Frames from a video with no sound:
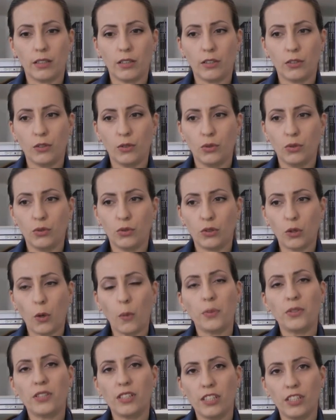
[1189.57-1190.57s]
you
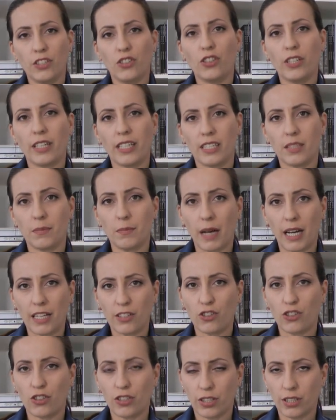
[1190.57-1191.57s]
top stitch as
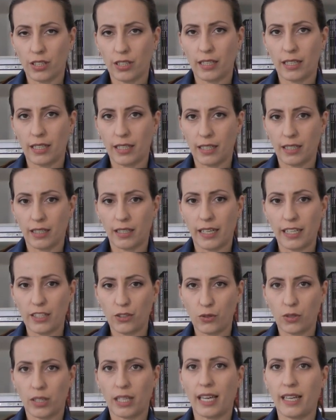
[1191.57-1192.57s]
much
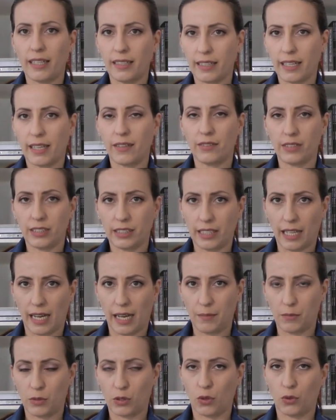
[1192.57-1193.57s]
as you can every
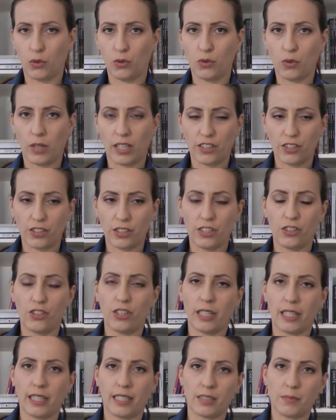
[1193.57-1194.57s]
time. So you are
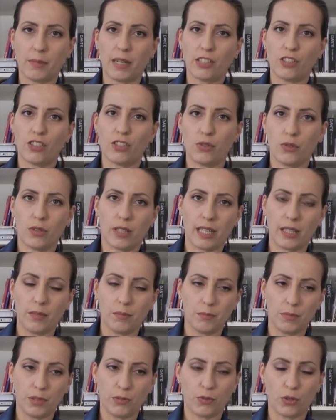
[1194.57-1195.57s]
stitching as much as you
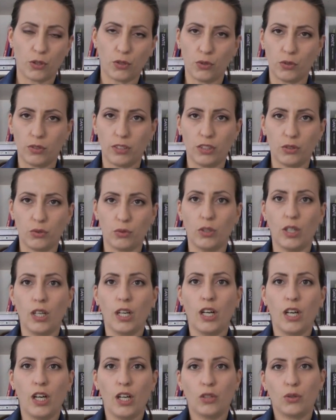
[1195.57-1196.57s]
can before you need
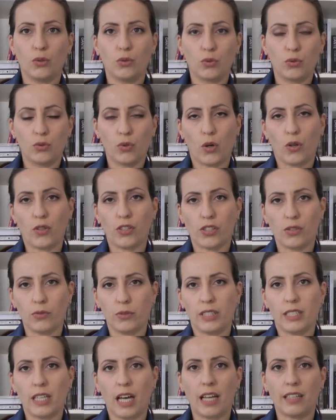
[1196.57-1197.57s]
to cross
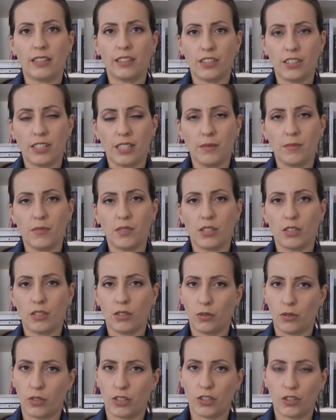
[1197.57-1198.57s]
with other
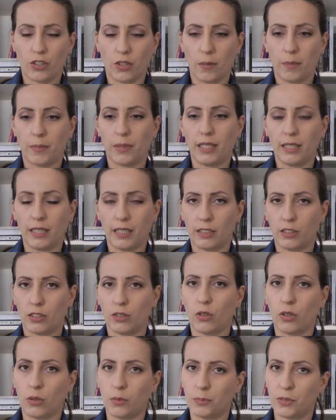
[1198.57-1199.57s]
seams. You are stopping and
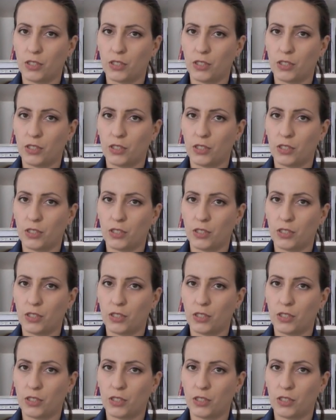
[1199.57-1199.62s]
top